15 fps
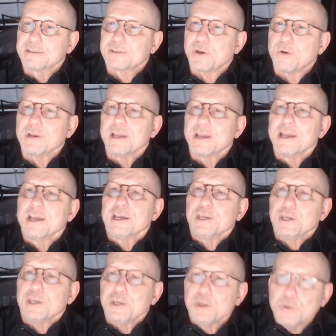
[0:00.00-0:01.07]
So
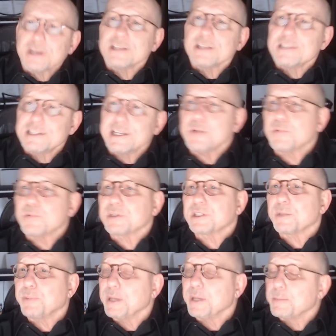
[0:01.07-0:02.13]
you can see
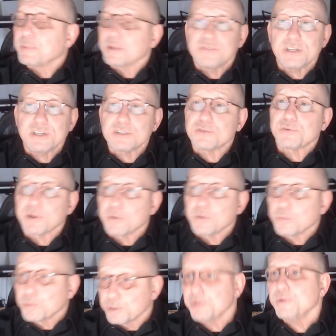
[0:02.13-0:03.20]
what the people of
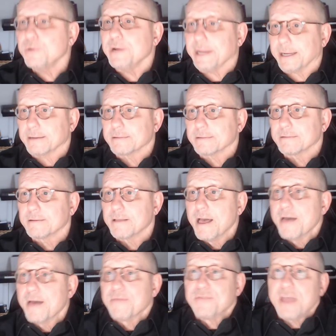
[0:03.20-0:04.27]
Israel were doing.
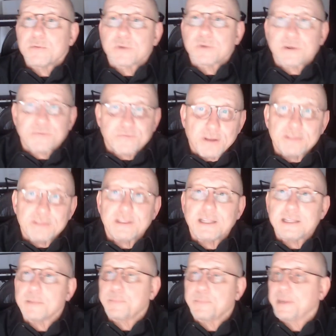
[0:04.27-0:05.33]
They were
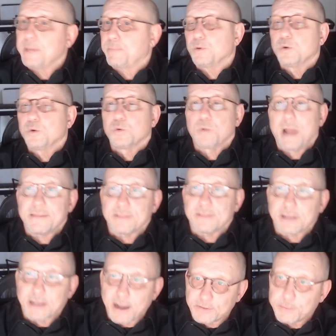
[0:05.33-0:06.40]
funding the people who
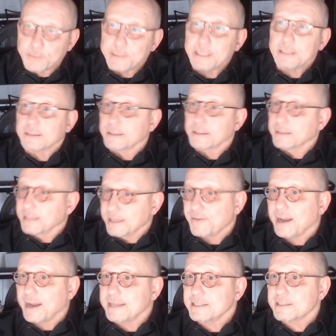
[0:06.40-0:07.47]
ran the government, the
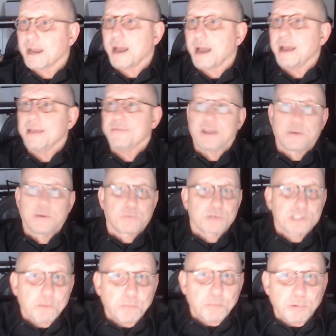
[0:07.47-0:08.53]
Levites' tithe. They
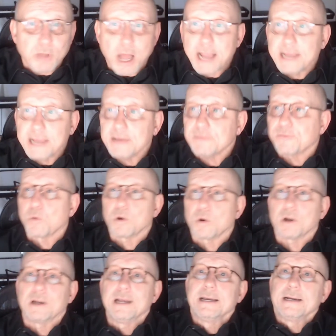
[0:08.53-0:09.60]
were supplying
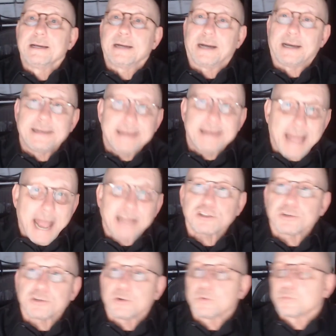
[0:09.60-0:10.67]
for a
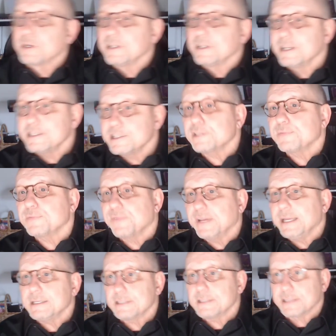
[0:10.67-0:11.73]
national religious
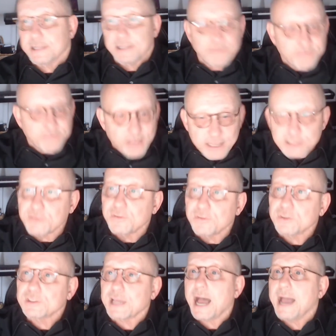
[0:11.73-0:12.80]
feast in the
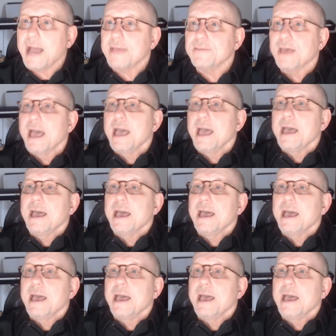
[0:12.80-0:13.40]
festival tithe.